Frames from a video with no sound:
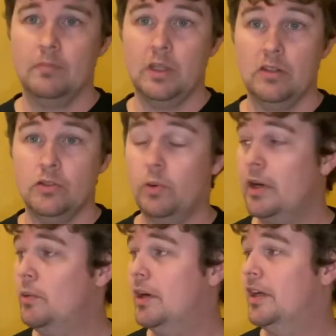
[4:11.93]

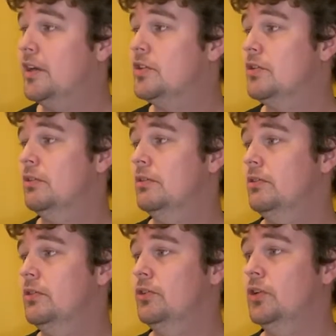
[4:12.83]
21-inch
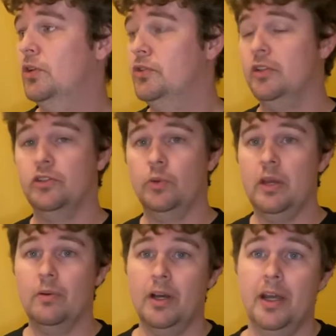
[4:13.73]
Zildjian
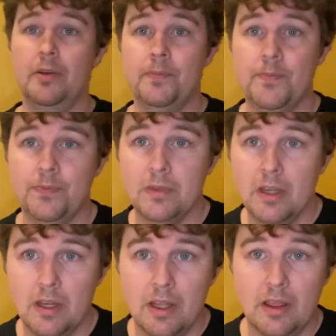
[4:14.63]
Sweet Ride.
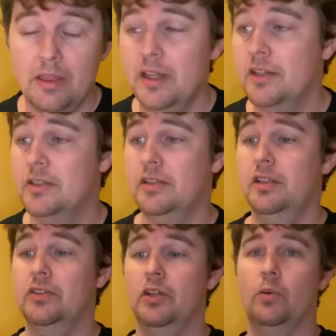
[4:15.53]
This
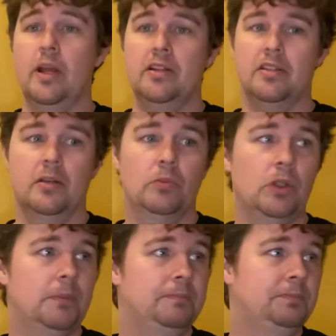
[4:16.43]
is a great
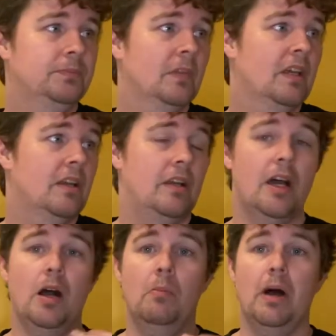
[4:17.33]
cymbal.
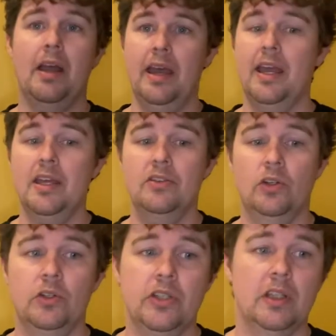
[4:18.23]
Now, my A
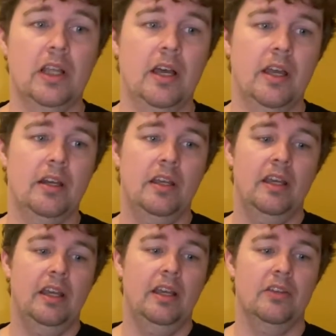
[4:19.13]
Zildjian line
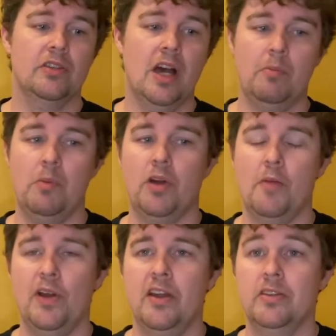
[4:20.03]
is not my
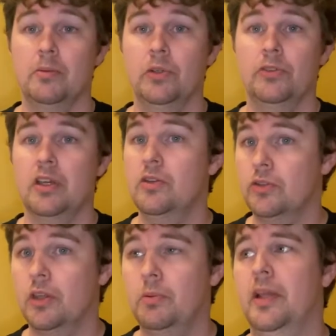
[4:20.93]
primary cymbals. I
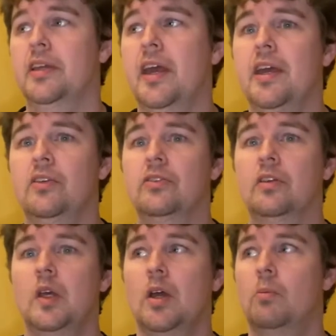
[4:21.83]
usually play Ks,
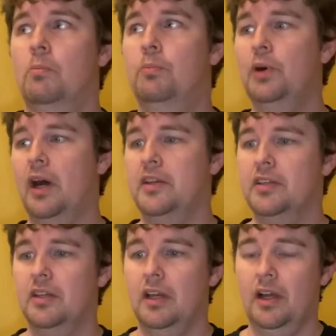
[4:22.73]

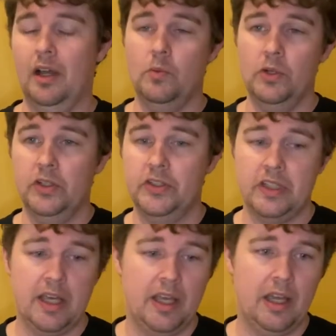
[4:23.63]
but I will
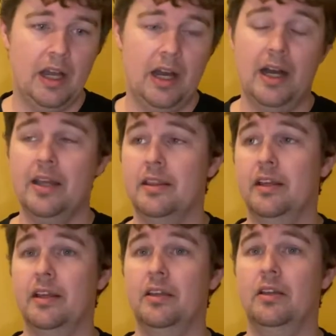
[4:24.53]
say I
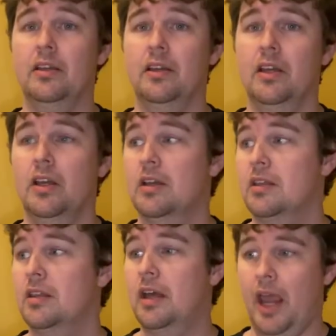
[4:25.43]
think
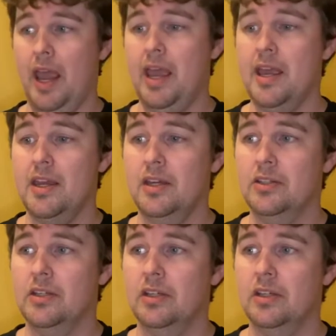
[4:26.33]
that As,